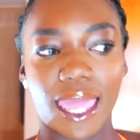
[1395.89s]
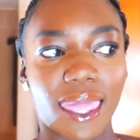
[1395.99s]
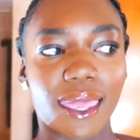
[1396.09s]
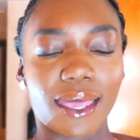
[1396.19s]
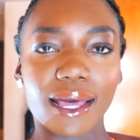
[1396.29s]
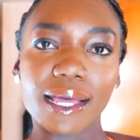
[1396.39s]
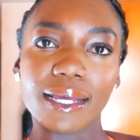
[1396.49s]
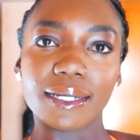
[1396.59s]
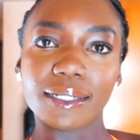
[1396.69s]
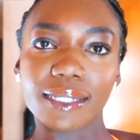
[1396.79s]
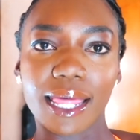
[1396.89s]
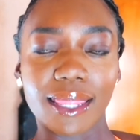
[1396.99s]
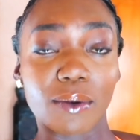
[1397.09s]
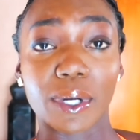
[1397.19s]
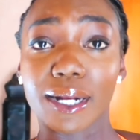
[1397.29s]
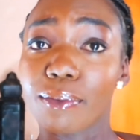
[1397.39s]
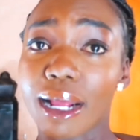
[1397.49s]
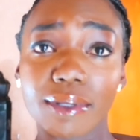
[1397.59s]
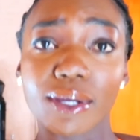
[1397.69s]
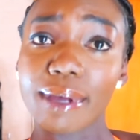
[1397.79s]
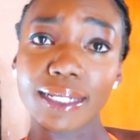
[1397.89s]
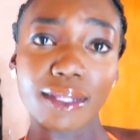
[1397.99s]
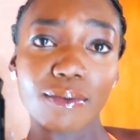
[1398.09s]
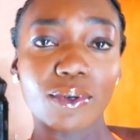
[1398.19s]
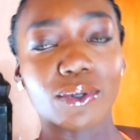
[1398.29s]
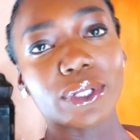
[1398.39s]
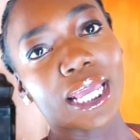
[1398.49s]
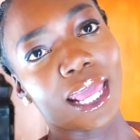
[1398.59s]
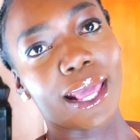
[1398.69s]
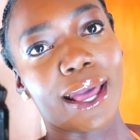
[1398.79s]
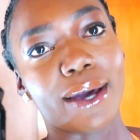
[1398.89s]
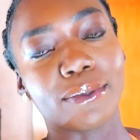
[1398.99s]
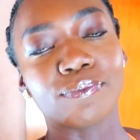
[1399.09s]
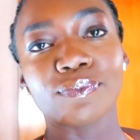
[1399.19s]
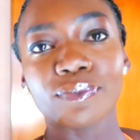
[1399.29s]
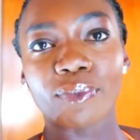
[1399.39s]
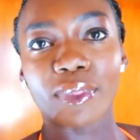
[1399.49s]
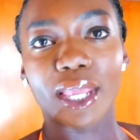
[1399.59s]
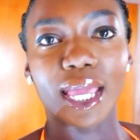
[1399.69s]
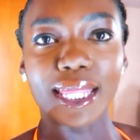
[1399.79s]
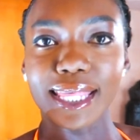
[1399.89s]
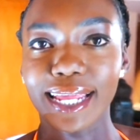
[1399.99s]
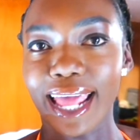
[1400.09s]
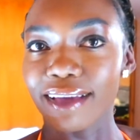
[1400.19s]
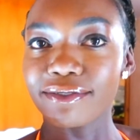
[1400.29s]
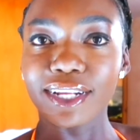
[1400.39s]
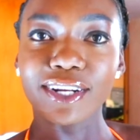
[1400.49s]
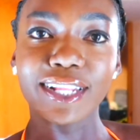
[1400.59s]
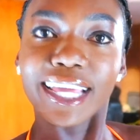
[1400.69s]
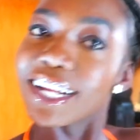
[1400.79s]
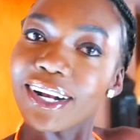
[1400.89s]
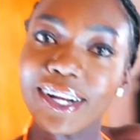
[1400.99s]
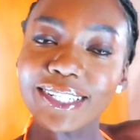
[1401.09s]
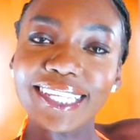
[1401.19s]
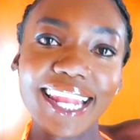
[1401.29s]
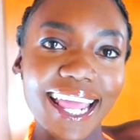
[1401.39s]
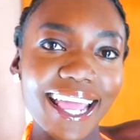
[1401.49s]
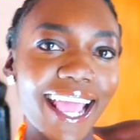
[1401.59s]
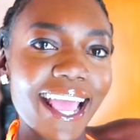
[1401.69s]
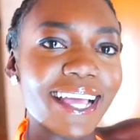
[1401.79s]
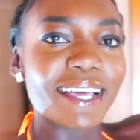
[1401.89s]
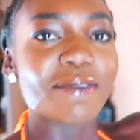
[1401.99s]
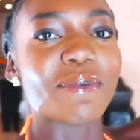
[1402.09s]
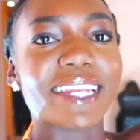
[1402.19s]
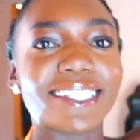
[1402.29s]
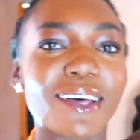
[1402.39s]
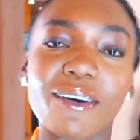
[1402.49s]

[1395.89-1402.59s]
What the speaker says: And then we're gonna probably go back to the pool, hang out, and then have dinner later today. But it's